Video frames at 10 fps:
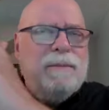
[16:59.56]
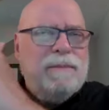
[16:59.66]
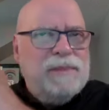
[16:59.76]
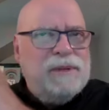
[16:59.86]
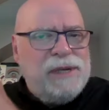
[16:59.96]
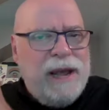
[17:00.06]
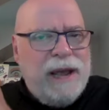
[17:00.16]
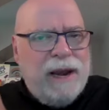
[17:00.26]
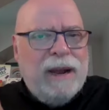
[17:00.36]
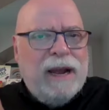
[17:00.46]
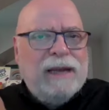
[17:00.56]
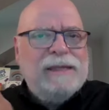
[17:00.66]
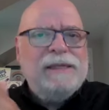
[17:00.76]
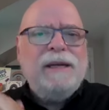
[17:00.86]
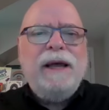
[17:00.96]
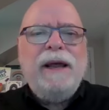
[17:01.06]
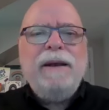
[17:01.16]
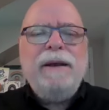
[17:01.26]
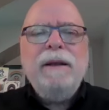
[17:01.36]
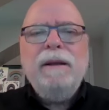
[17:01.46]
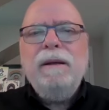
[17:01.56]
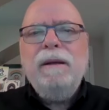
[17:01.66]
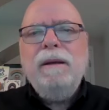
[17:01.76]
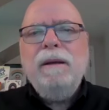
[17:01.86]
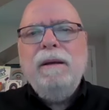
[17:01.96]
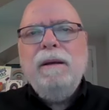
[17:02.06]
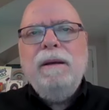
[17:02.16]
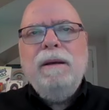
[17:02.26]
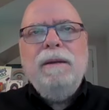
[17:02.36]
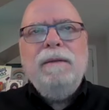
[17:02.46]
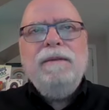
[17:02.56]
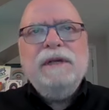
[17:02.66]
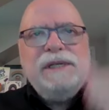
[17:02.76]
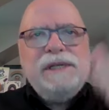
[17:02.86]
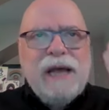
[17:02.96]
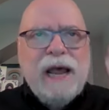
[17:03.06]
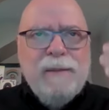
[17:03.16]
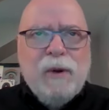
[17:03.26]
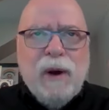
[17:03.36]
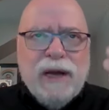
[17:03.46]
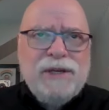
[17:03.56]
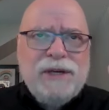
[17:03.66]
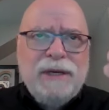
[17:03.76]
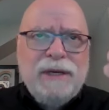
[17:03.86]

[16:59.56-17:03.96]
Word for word: set by set, the same question